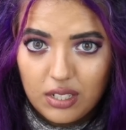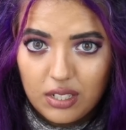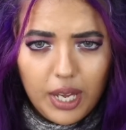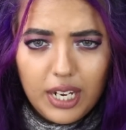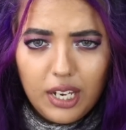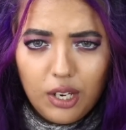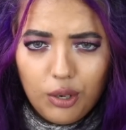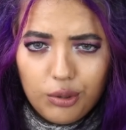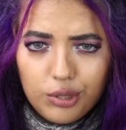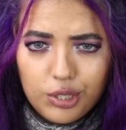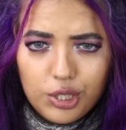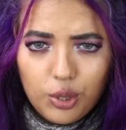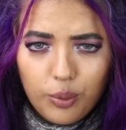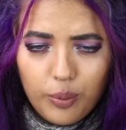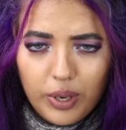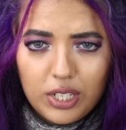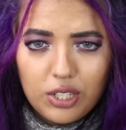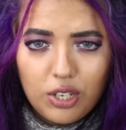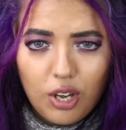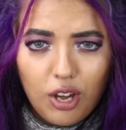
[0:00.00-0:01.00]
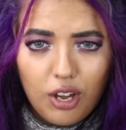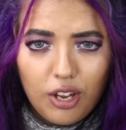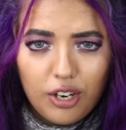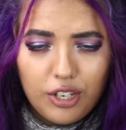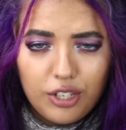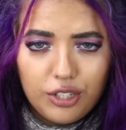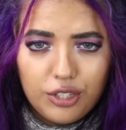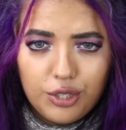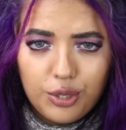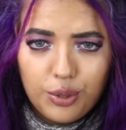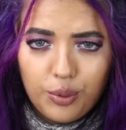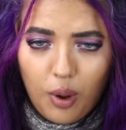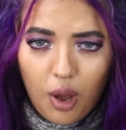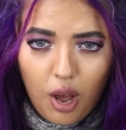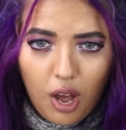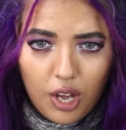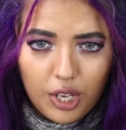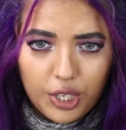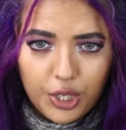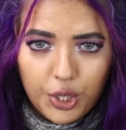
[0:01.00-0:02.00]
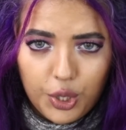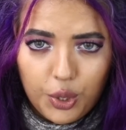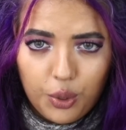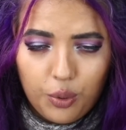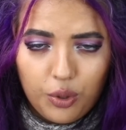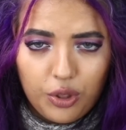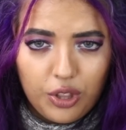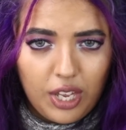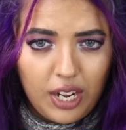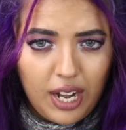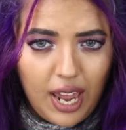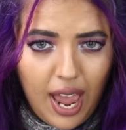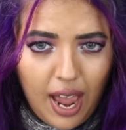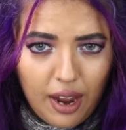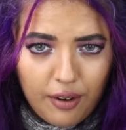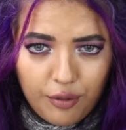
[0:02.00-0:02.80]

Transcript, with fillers: But he also went on to argue that